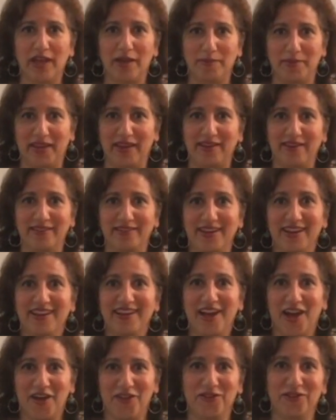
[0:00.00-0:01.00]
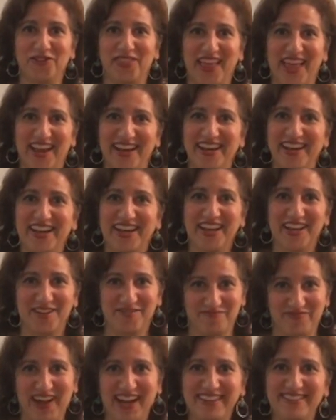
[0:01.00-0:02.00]
I mean, other than
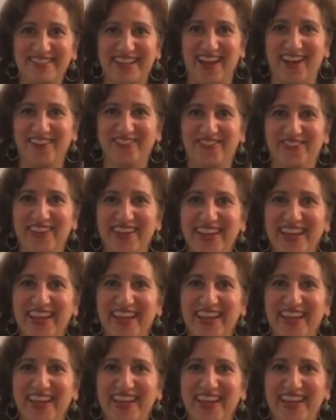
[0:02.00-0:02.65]
myself